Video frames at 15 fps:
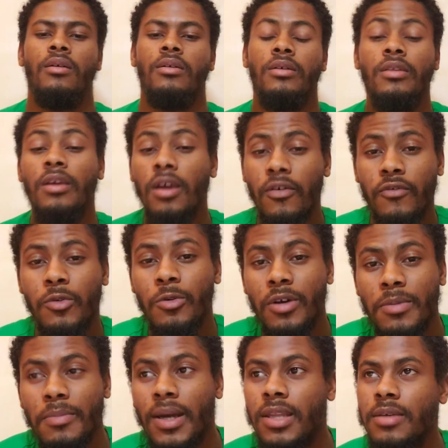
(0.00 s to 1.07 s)
Good day,
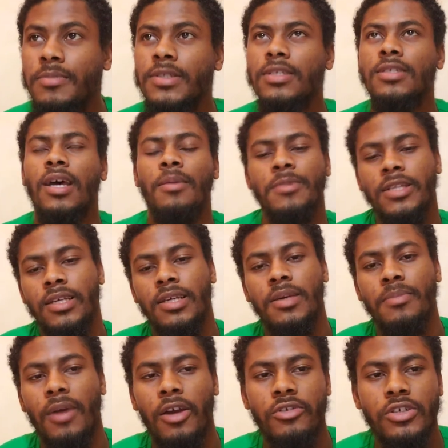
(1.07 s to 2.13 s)
everyone. My name is Amelique
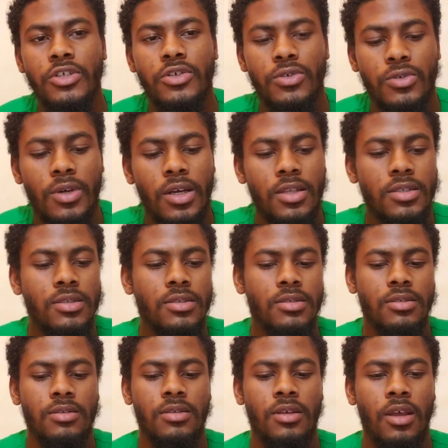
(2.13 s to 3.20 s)
and
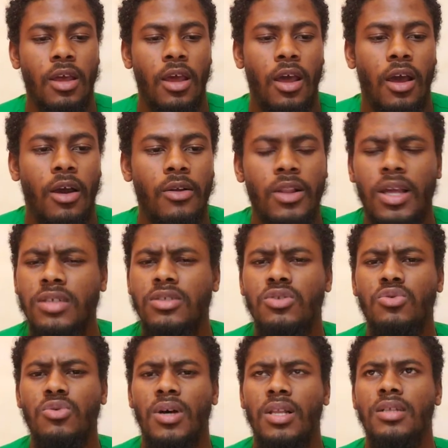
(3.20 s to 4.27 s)
I'd like to
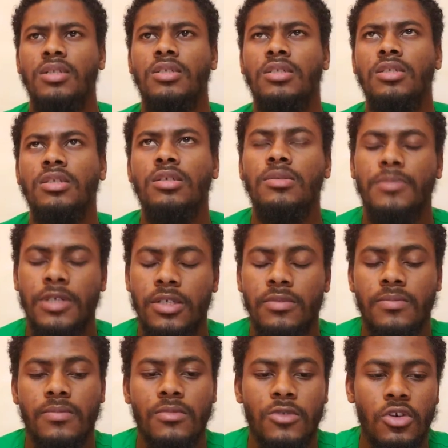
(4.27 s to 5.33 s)
do a little
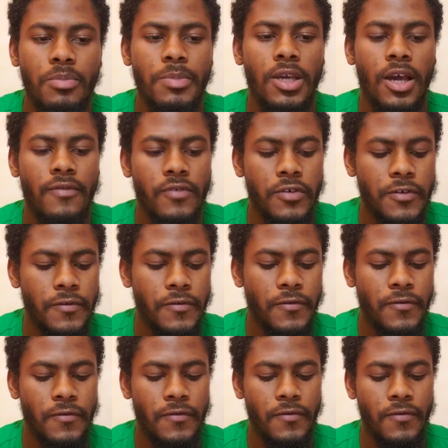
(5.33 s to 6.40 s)
sermon on behalf of
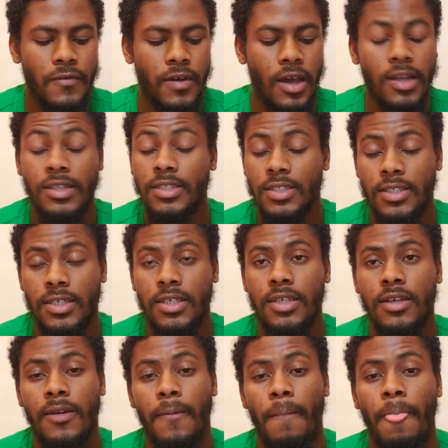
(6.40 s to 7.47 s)
Father's Day,
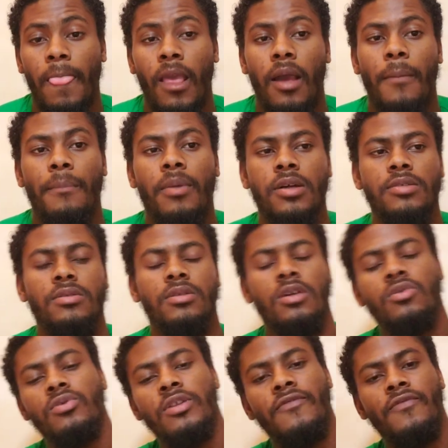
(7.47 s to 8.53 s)
but
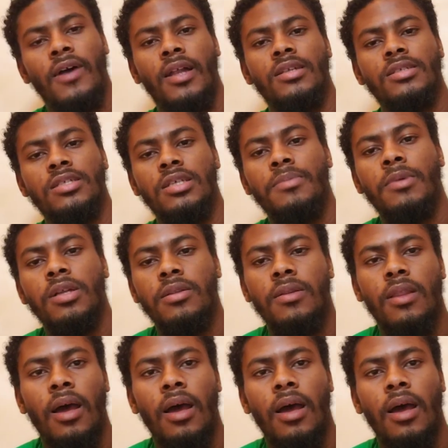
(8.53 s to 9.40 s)
not only Father's Day, but